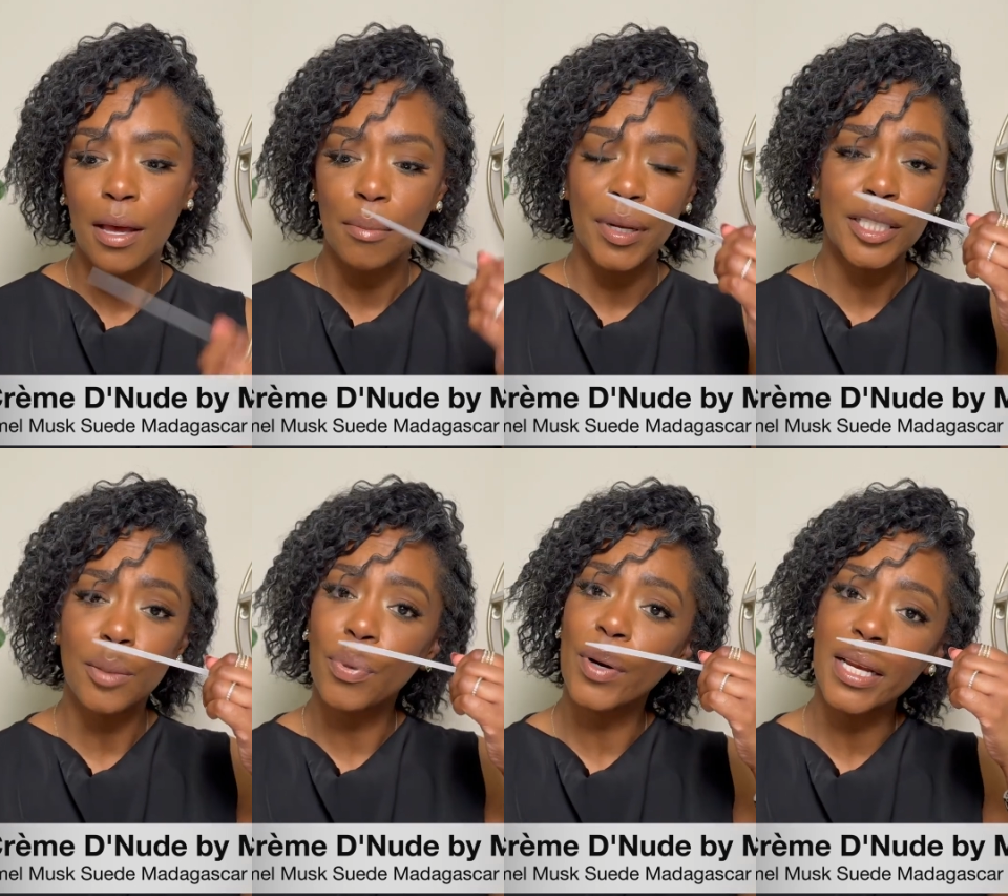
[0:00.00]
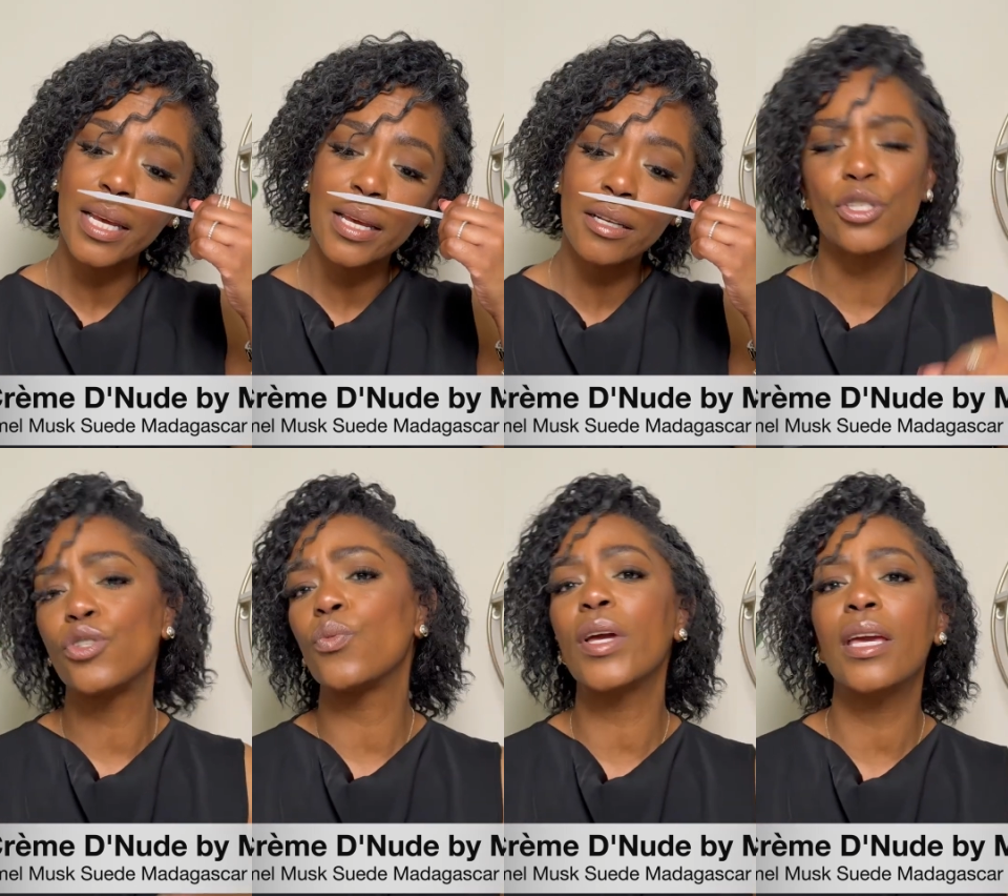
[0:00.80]
But it's a pretty
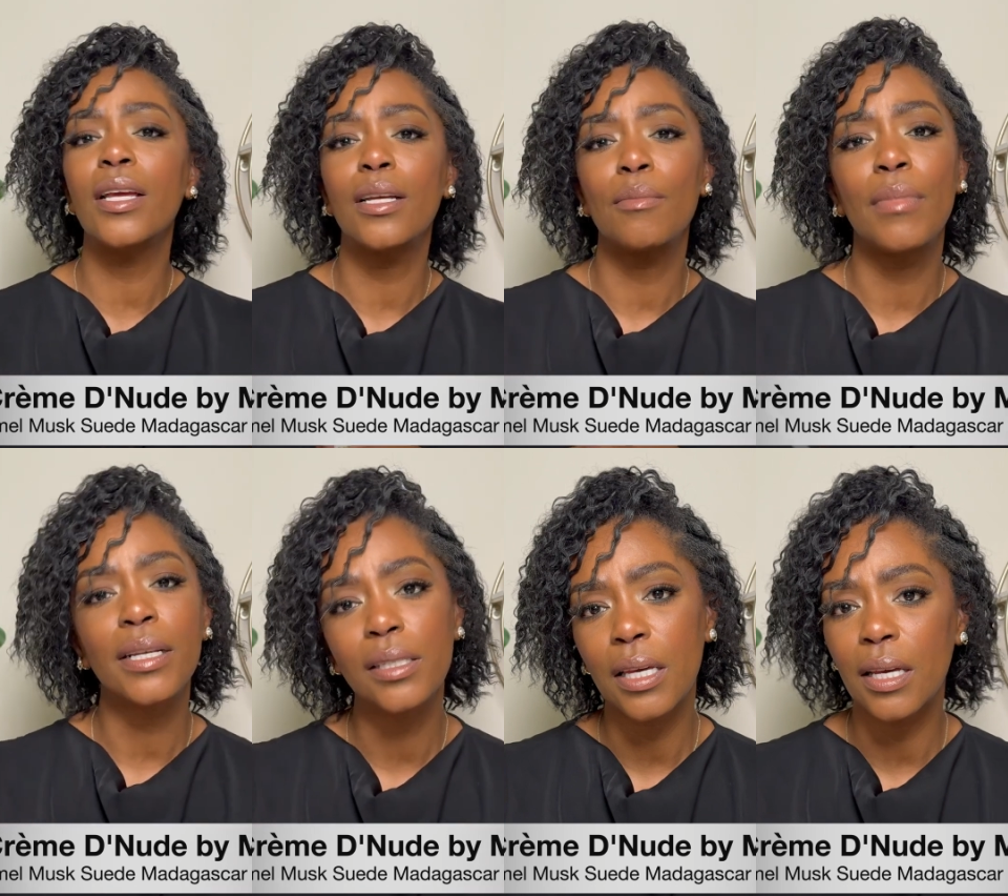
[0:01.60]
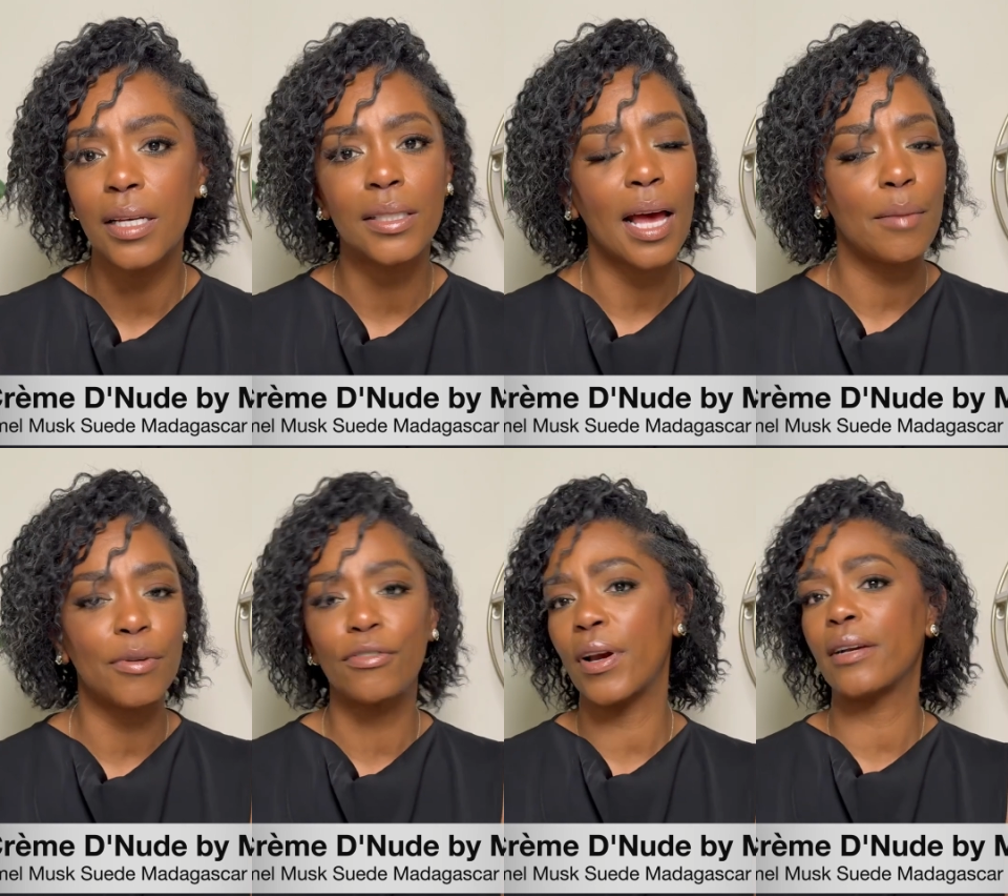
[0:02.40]
sweet, musky type
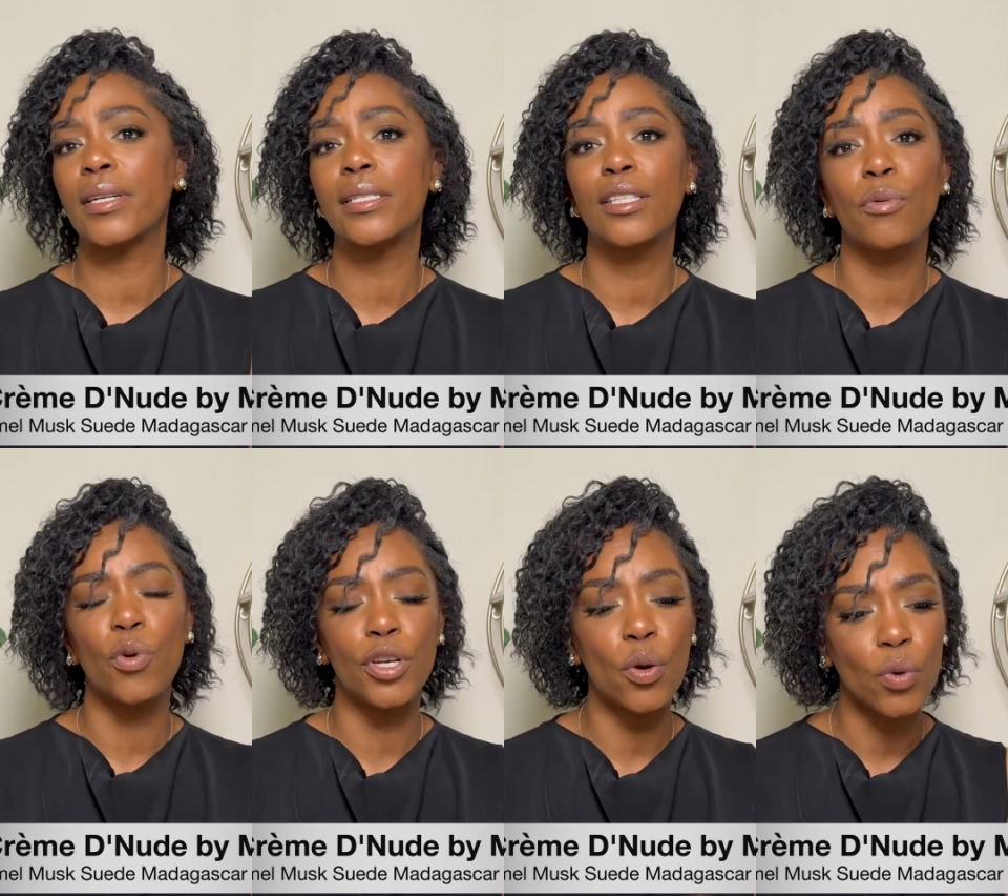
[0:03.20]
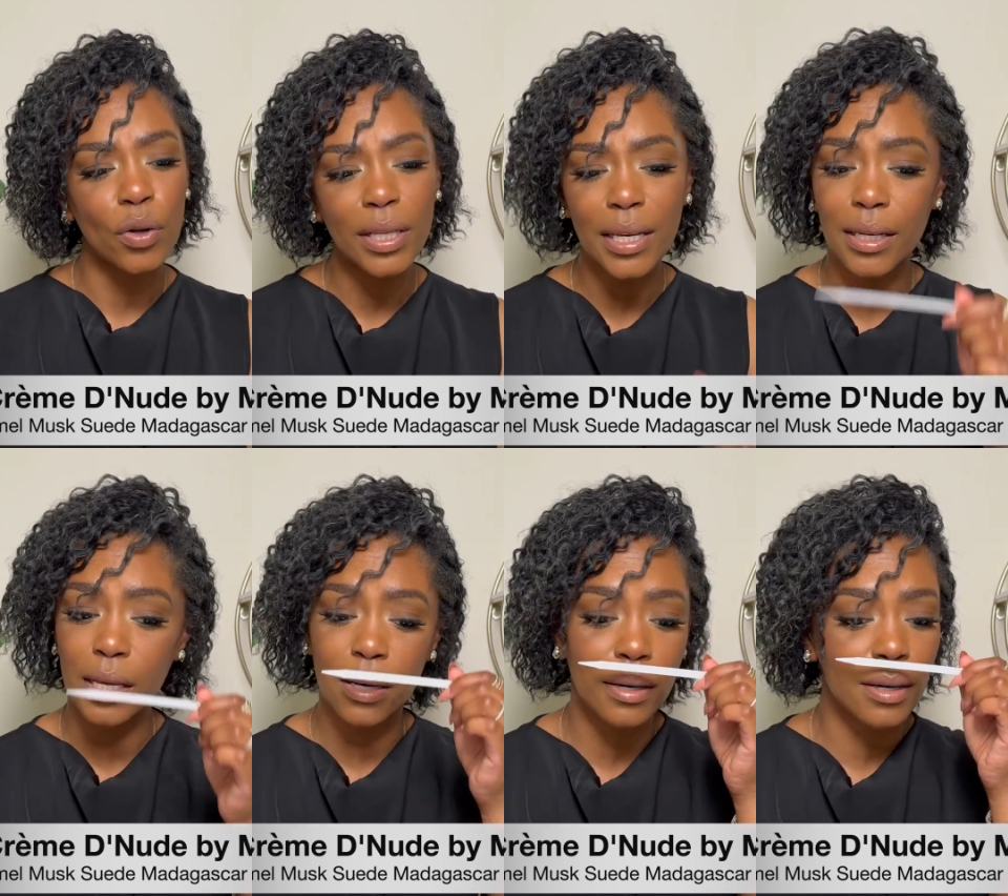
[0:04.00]
of fragrance. The neroli in
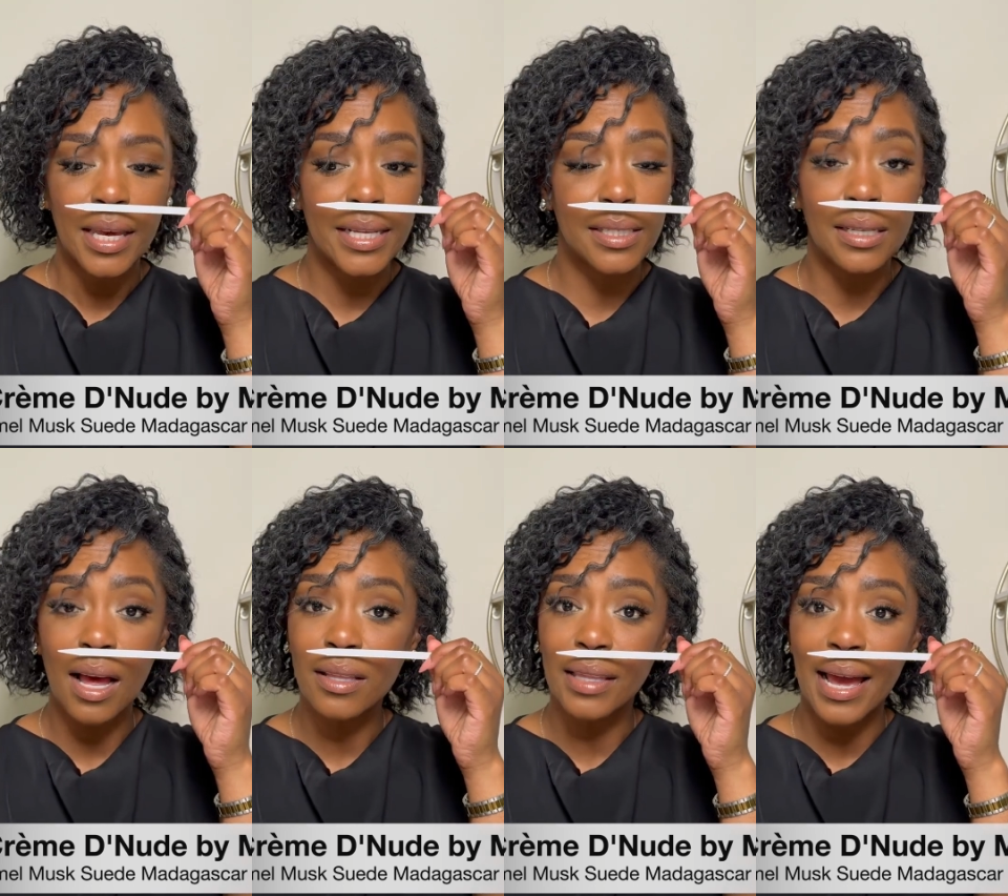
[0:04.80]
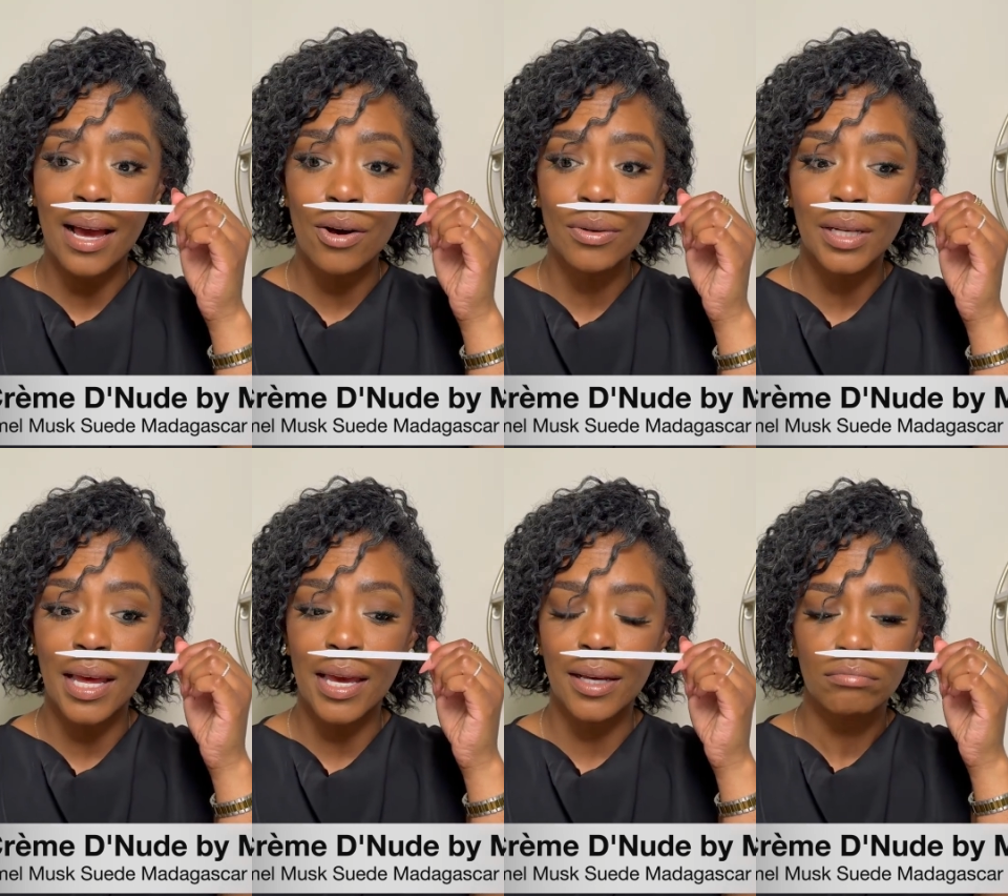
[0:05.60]
here is not loud.
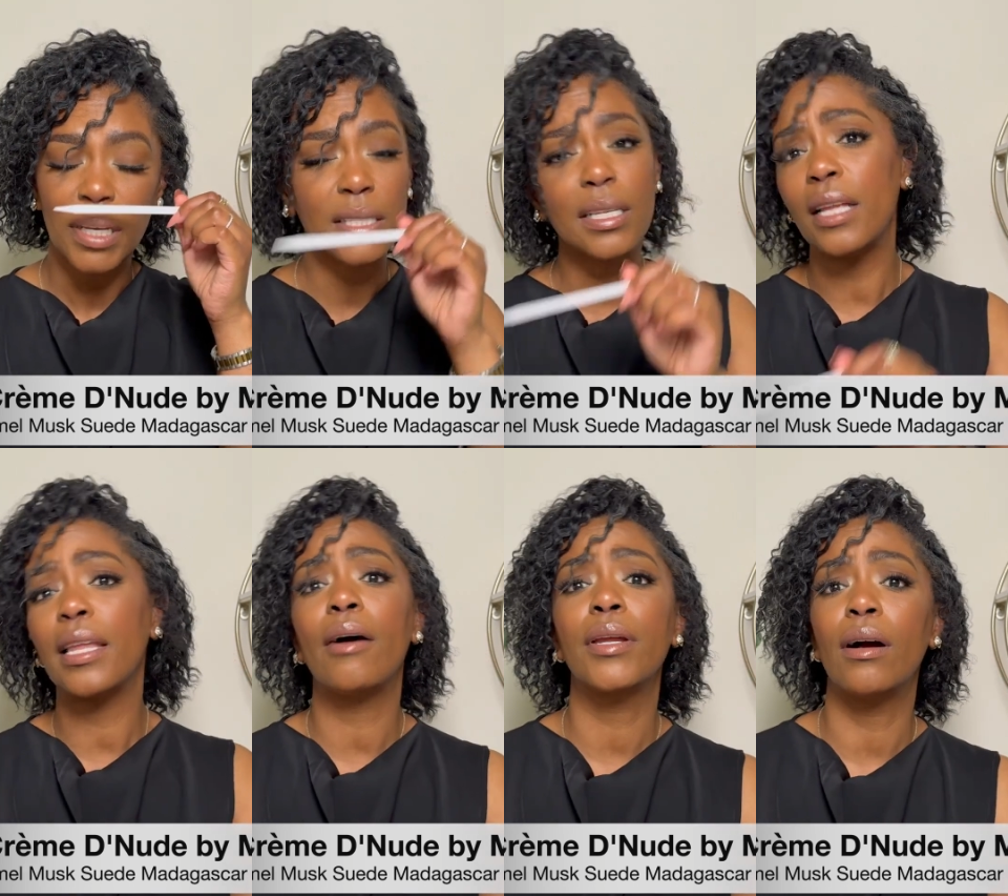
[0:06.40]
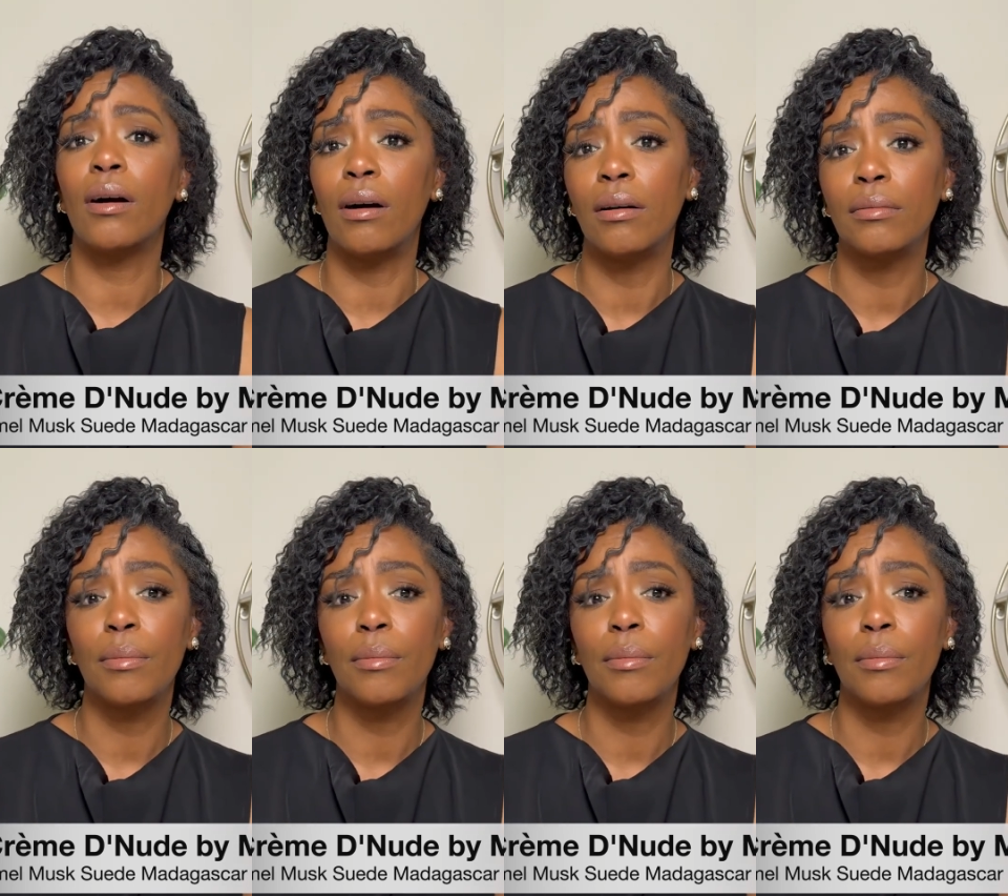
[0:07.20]
Like, it's not loud at all.